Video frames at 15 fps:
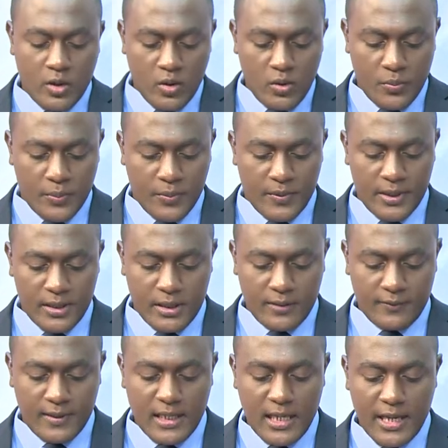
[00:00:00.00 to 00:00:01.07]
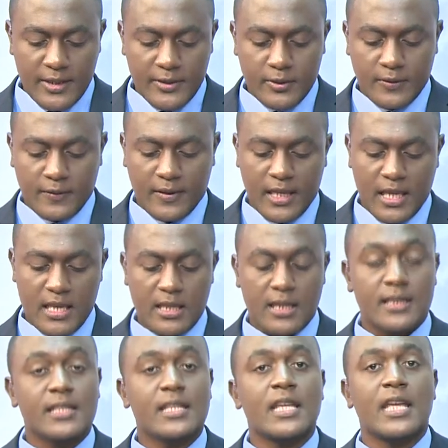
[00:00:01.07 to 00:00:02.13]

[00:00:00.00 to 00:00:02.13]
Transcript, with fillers: Cooperative Alliance of Kenya